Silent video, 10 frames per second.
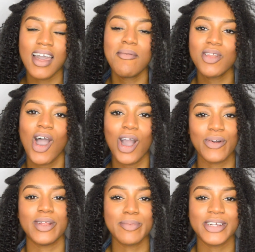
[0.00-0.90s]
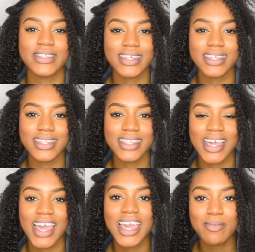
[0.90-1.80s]
an awkward person.
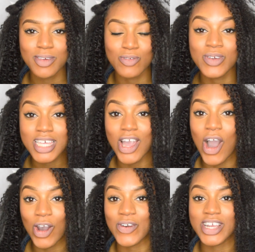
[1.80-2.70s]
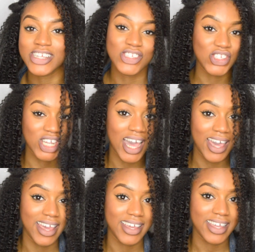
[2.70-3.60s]
Like I could be really awkward and shy.
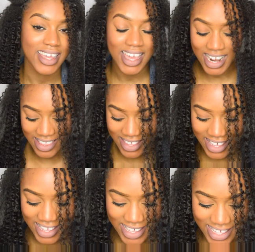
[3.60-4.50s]
And I think